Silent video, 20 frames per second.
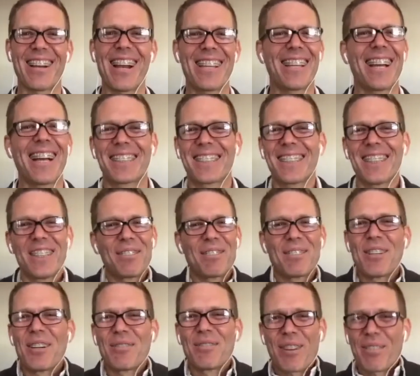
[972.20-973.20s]
You guys don't even know
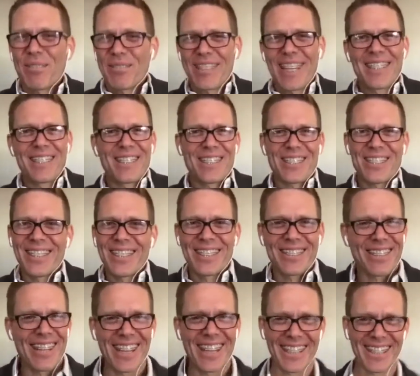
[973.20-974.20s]
if what I'm saying is true, right?
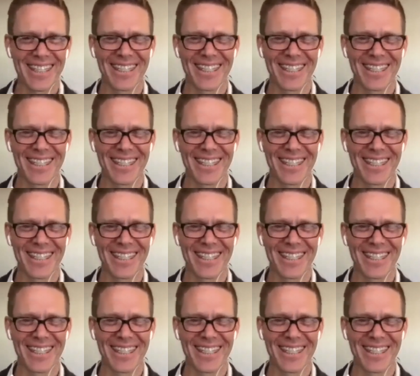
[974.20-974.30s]
That's right.